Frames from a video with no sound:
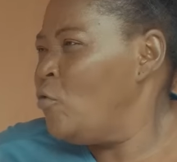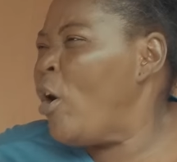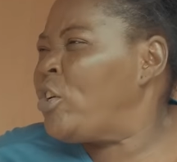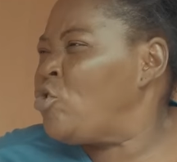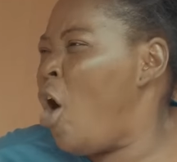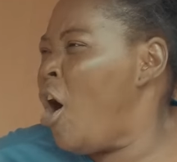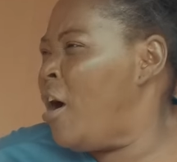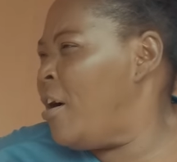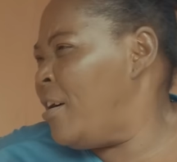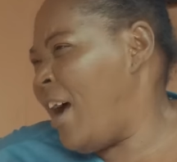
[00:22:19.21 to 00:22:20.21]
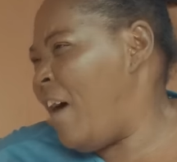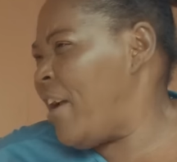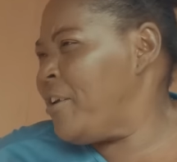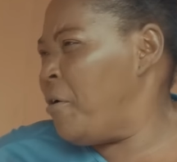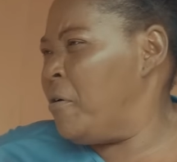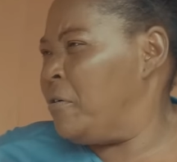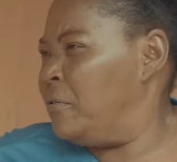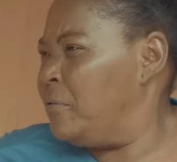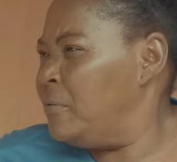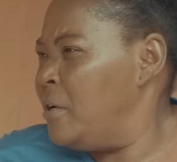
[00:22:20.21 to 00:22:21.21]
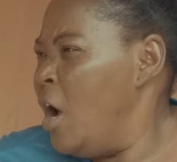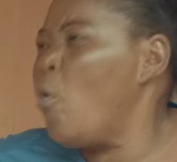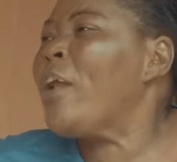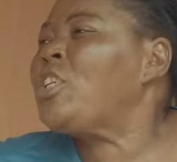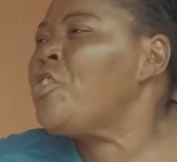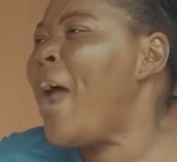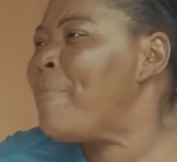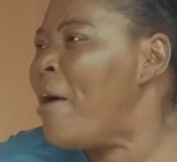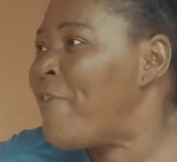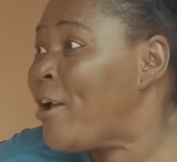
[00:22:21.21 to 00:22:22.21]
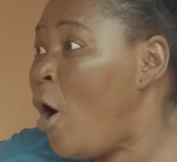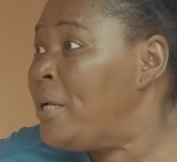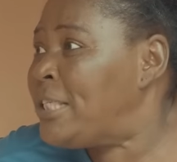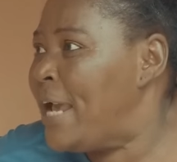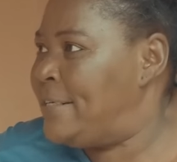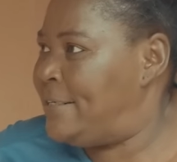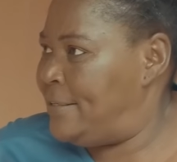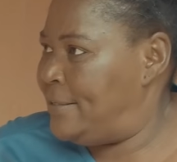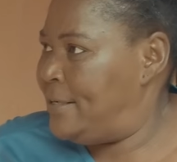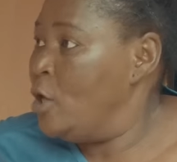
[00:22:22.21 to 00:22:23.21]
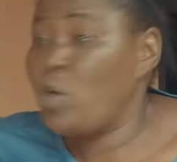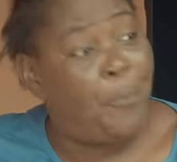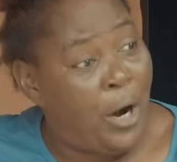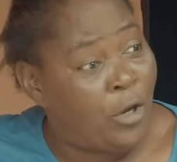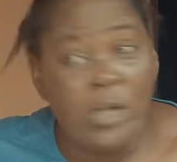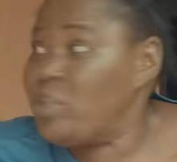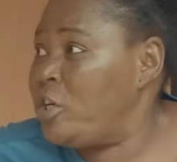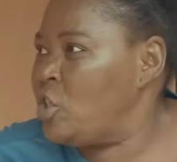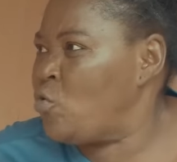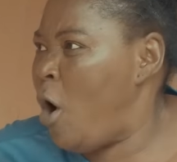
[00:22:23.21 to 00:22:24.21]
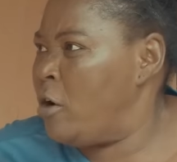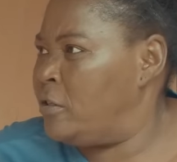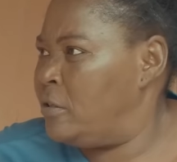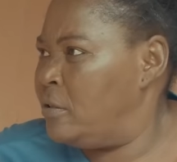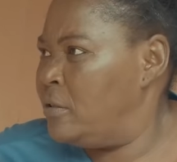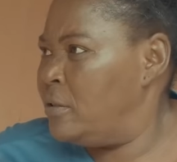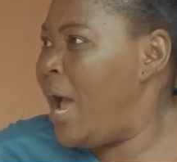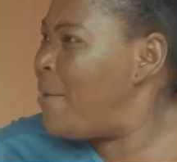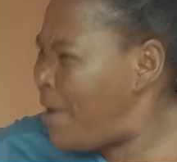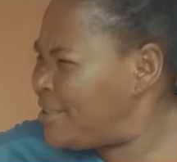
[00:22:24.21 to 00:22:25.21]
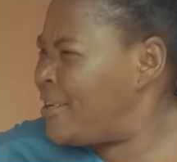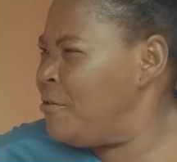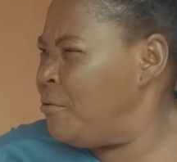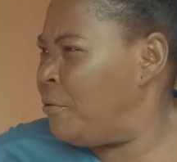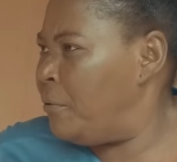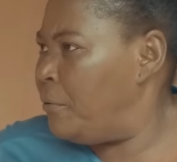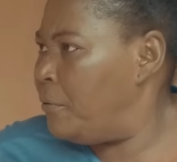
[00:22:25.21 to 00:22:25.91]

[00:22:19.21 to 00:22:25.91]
what wrong have I done? What crime have I committed to bring you into this world? I'm asking you.